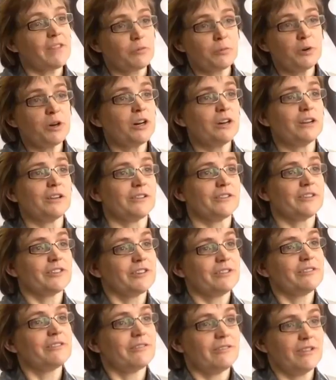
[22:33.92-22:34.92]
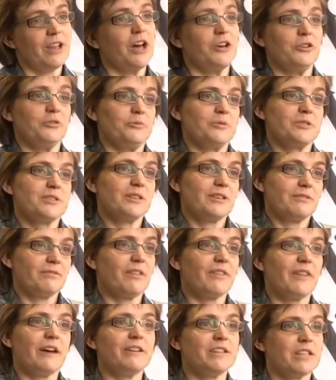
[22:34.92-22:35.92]
The world knows
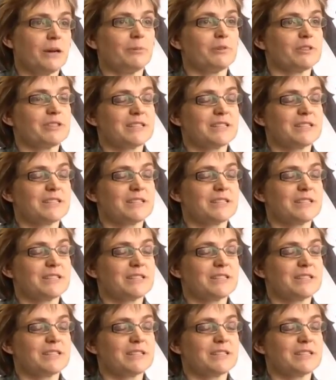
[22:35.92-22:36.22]
that there are double